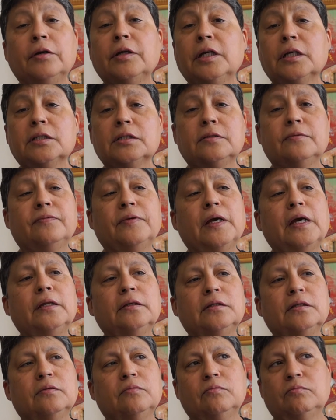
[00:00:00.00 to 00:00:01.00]
next
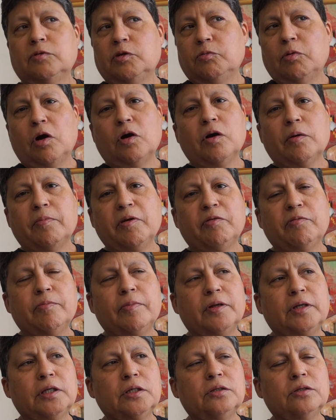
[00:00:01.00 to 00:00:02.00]
event, and we welcome
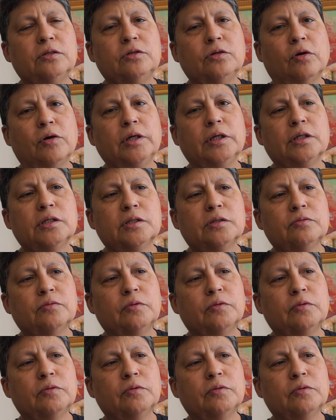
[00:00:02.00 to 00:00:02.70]
everybody to join us,